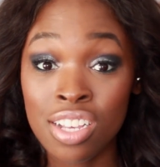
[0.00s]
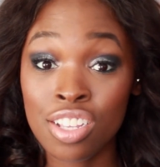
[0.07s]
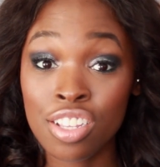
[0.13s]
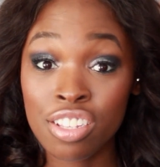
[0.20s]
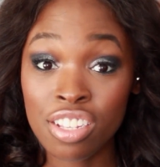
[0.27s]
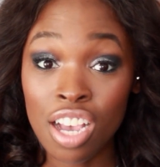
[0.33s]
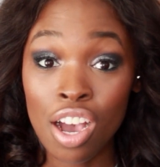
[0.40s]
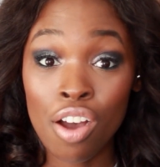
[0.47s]

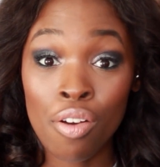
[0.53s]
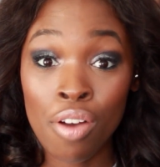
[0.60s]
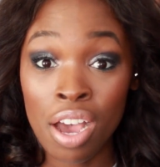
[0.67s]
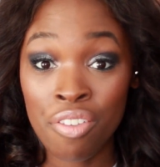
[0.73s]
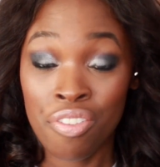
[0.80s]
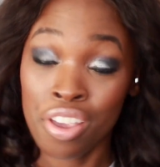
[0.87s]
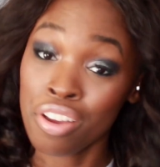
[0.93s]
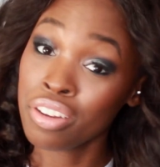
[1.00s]
So
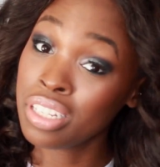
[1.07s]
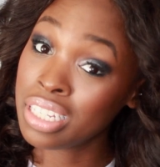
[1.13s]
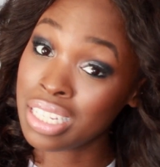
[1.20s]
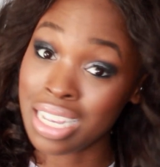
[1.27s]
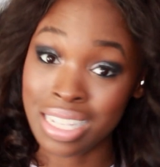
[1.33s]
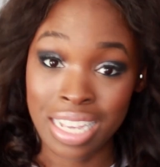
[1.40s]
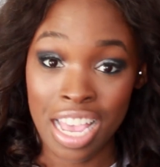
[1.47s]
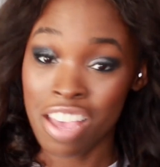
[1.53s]
I figured
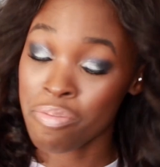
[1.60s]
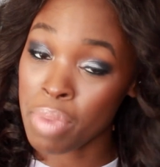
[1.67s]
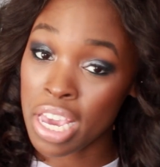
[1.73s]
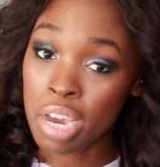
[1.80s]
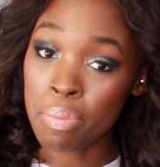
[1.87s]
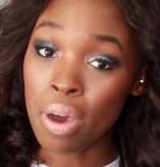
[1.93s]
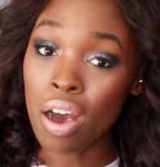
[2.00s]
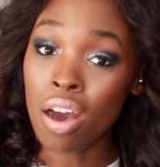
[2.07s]
since I had
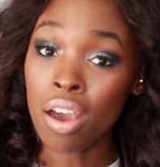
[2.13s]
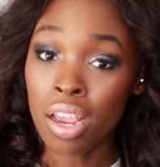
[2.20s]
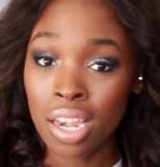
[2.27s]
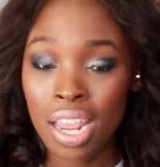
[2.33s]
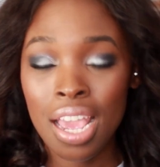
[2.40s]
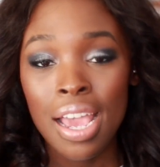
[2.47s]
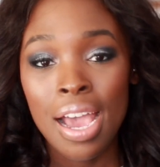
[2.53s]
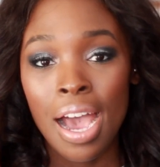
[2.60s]
makeup
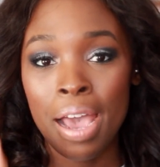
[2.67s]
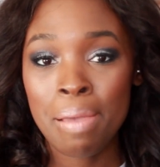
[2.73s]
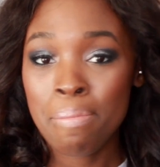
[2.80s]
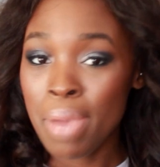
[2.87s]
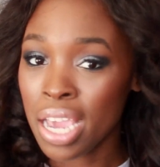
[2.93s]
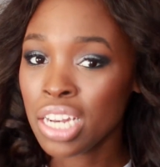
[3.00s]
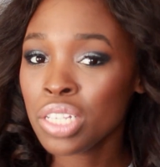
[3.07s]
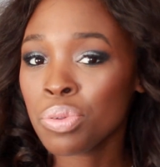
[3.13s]
on, I
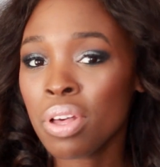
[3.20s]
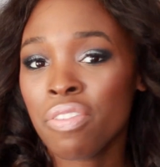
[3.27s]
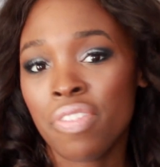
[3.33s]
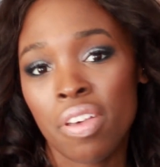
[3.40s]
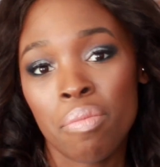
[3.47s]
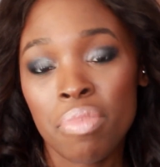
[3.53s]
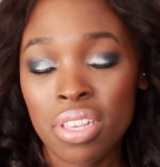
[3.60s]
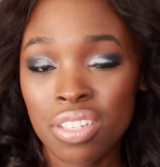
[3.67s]
might as well
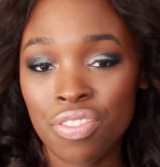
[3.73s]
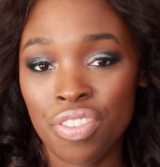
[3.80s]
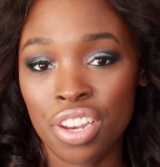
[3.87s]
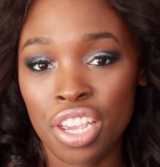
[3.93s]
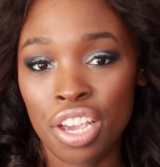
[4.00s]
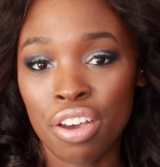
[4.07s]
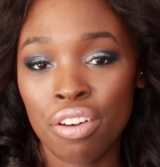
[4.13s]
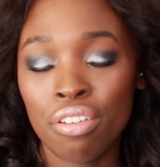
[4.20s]
film this
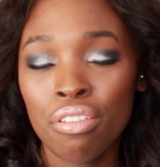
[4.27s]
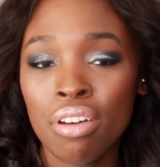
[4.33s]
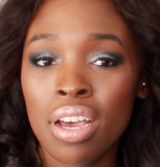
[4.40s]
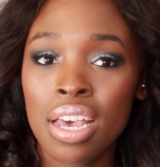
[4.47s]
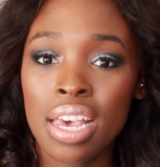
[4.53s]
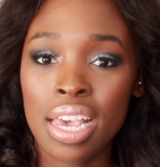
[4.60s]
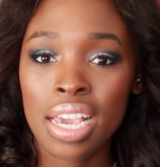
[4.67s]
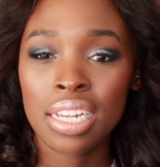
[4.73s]
video.
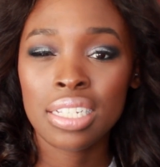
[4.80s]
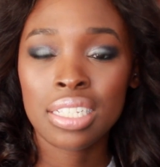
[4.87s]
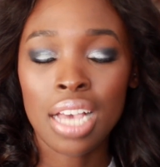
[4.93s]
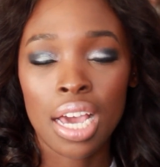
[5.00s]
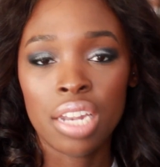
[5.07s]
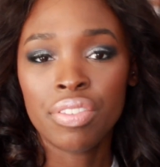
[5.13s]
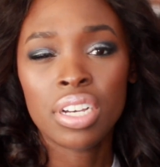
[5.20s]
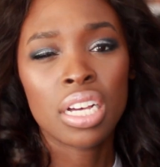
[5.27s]
It is
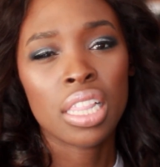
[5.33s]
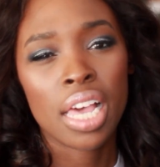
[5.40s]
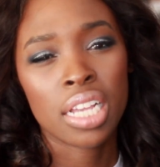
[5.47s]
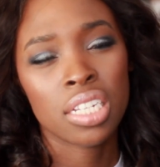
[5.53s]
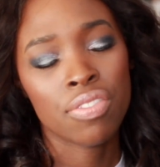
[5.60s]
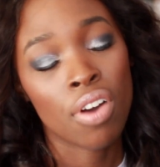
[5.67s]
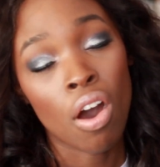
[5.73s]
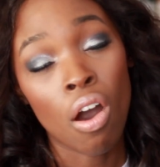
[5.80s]
kind of a
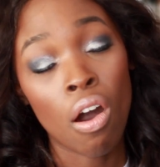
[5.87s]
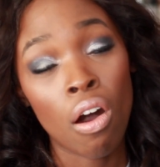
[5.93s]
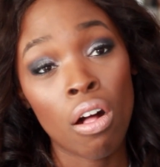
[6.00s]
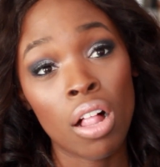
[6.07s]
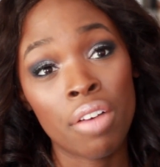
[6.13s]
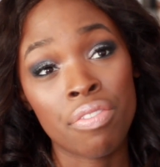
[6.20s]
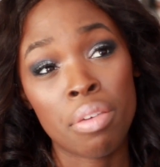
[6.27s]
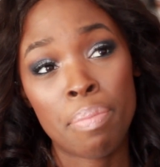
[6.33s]
collective
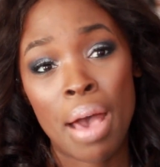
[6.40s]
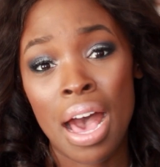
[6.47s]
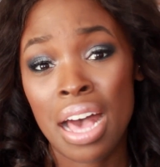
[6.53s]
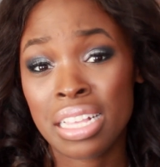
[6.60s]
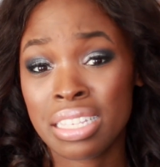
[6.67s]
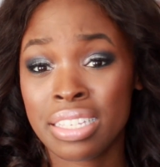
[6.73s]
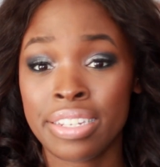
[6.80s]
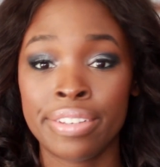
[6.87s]
haul of the
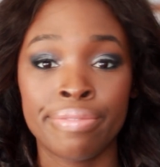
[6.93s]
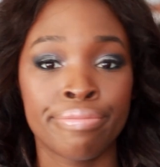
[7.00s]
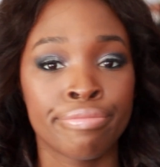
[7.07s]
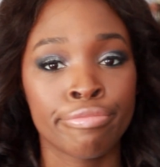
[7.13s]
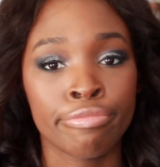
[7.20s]
past